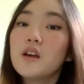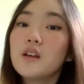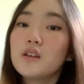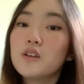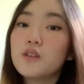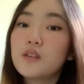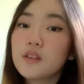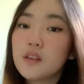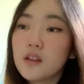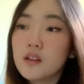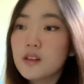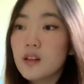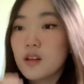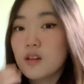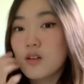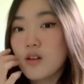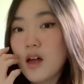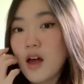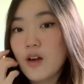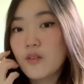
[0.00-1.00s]
You think that
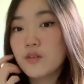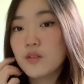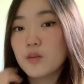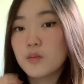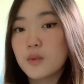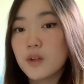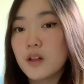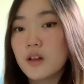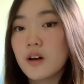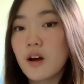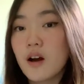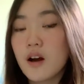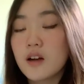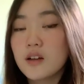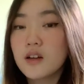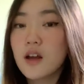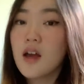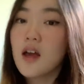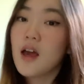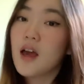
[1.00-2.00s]
you'll have your meal
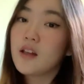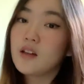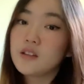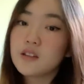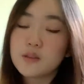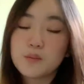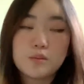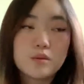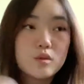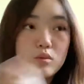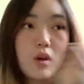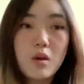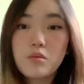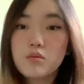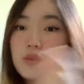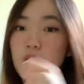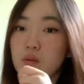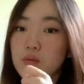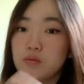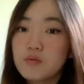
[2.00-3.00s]
card and you'll just swipe,
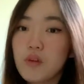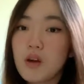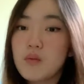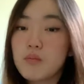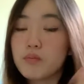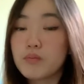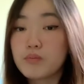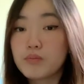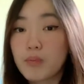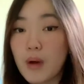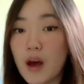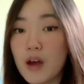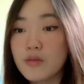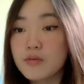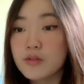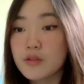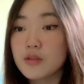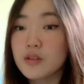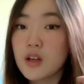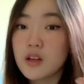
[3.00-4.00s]
buy
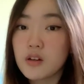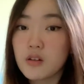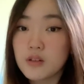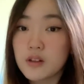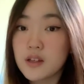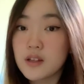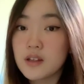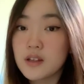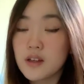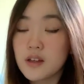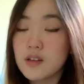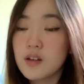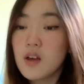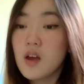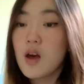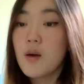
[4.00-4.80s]
food and you'll eat it.